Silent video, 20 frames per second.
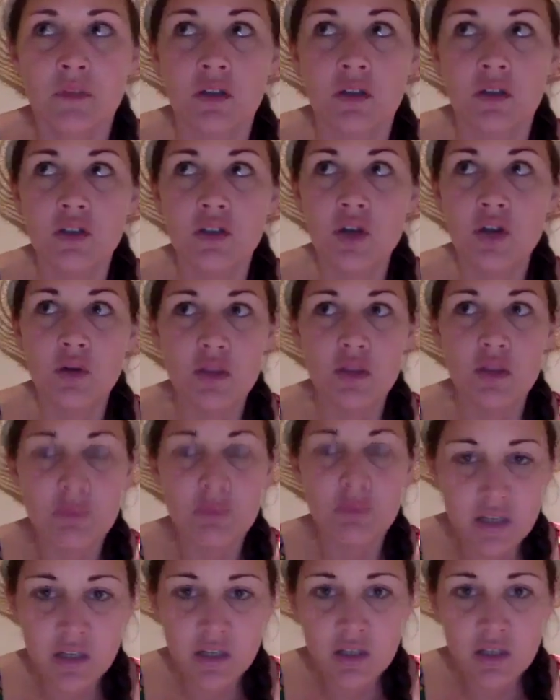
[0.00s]
you know, in the
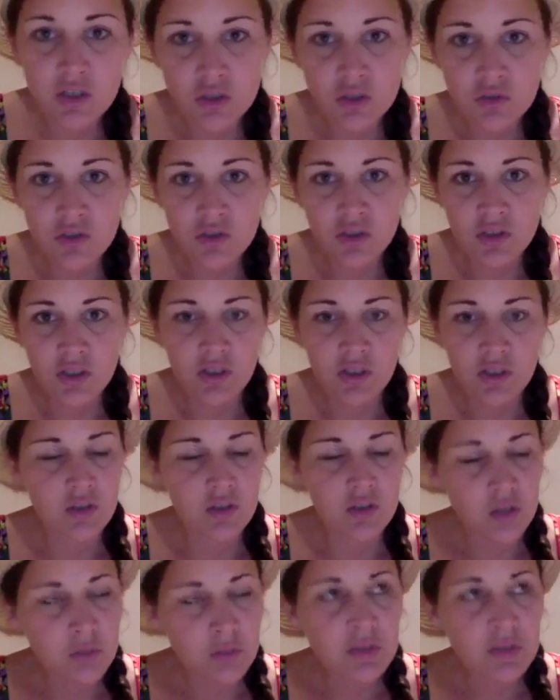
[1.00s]
beginning
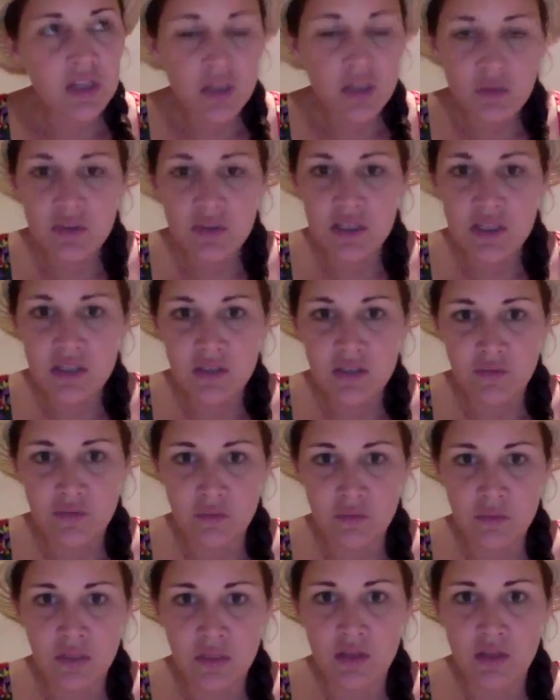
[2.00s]
it was easy for
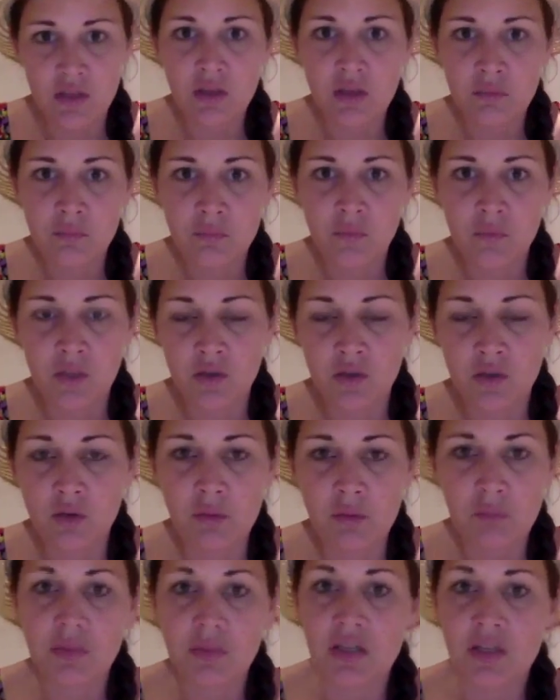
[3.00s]
me a little
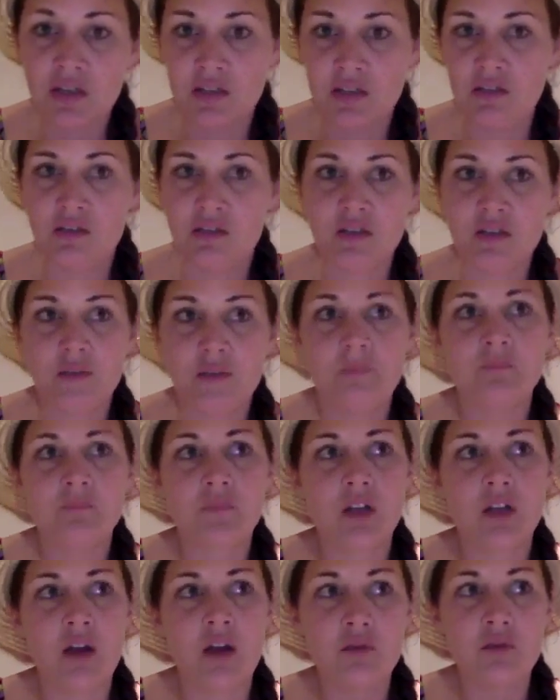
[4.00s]
bit because
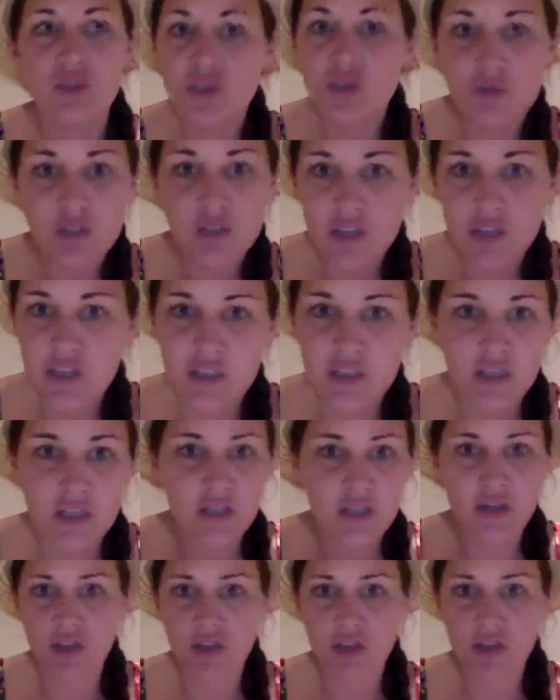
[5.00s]
I was new to this
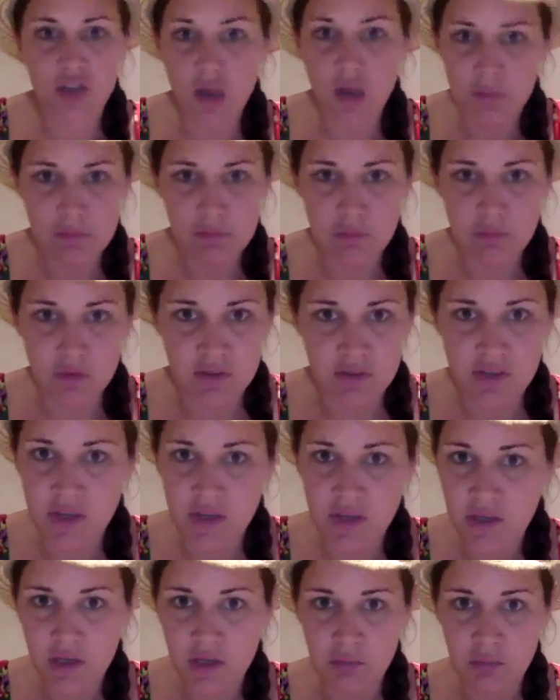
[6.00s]
and I just got people
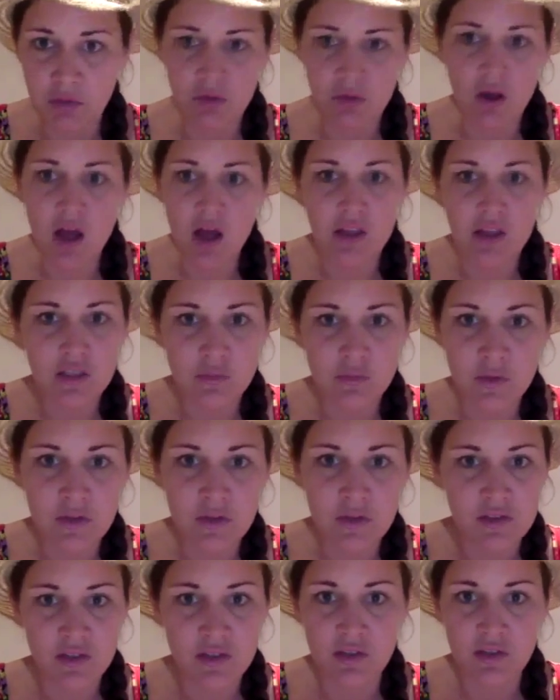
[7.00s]
excited about. Holly's
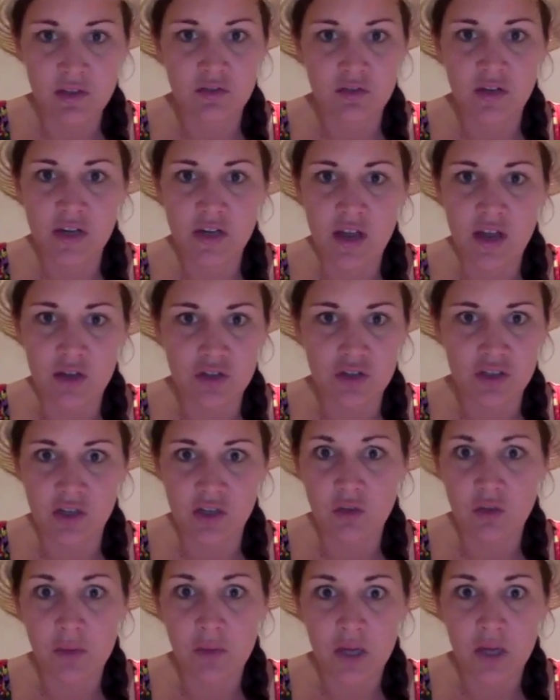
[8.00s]
witnessing this right now. She's like,
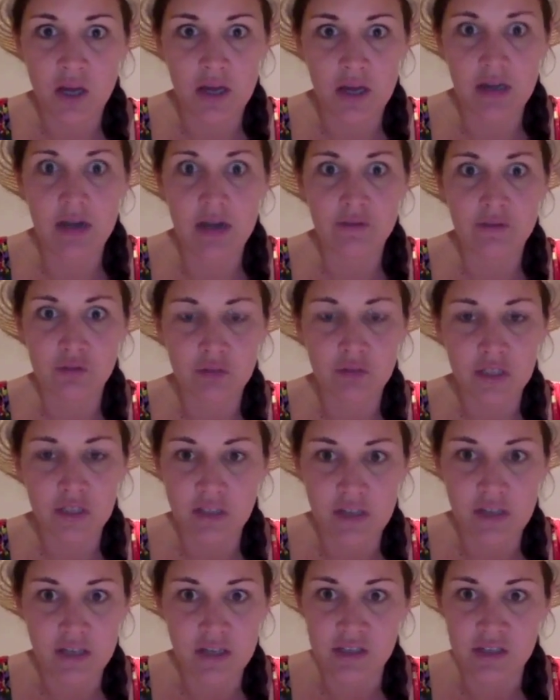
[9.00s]
oh my God, I never
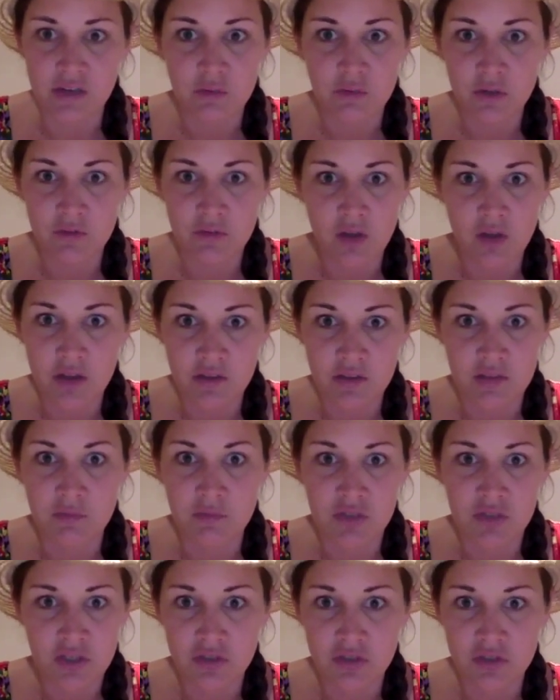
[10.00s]
realized I would have got this
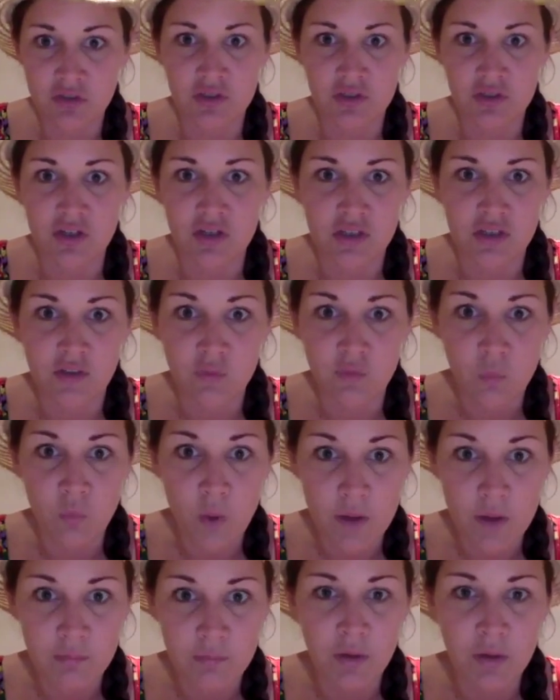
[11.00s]
much interest just off
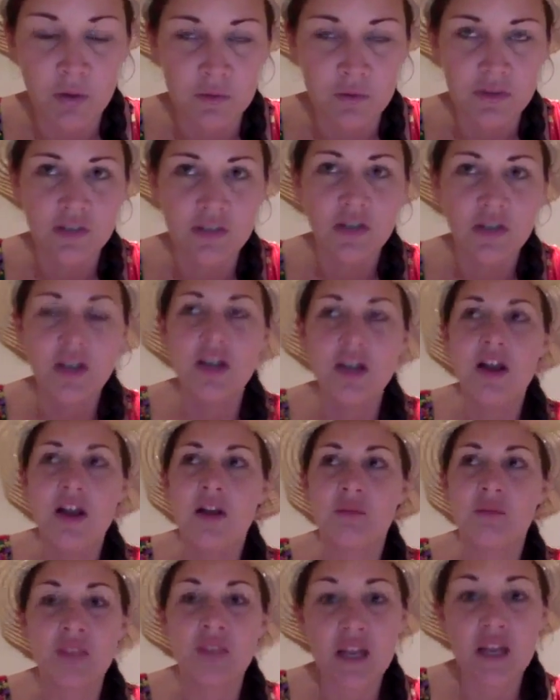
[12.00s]
one post.
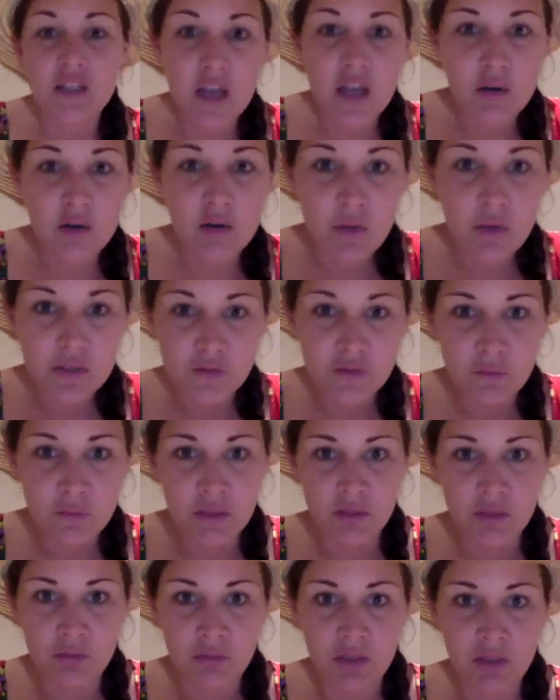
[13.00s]
And that's how it was for me
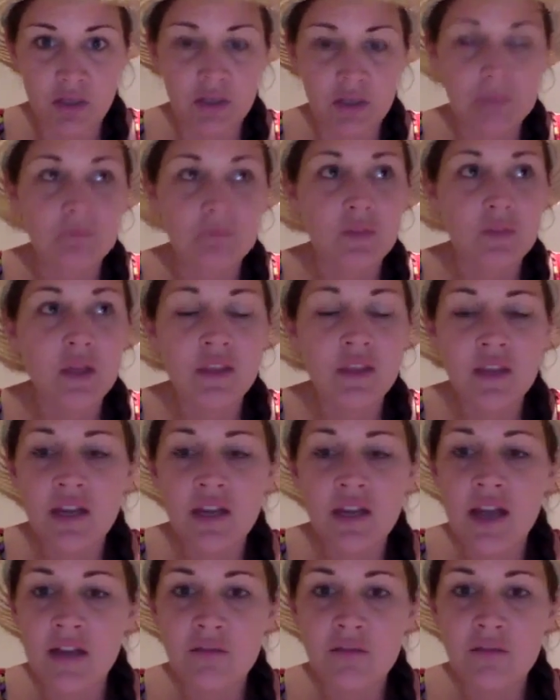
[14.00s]
in the beginning. And then
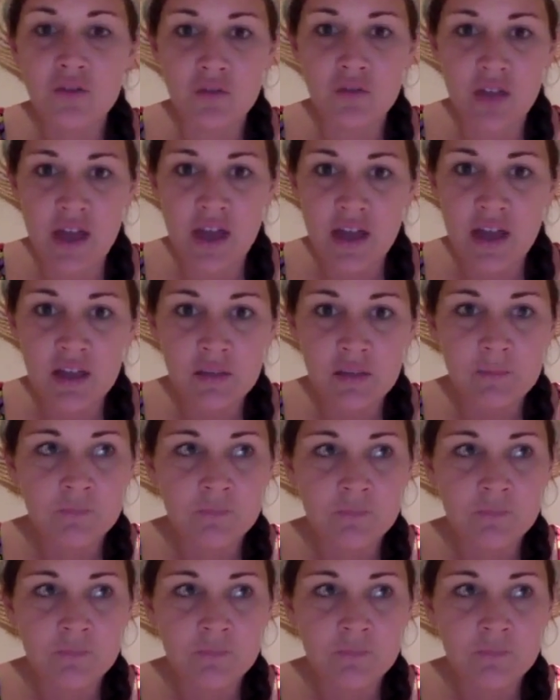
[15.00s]
after that,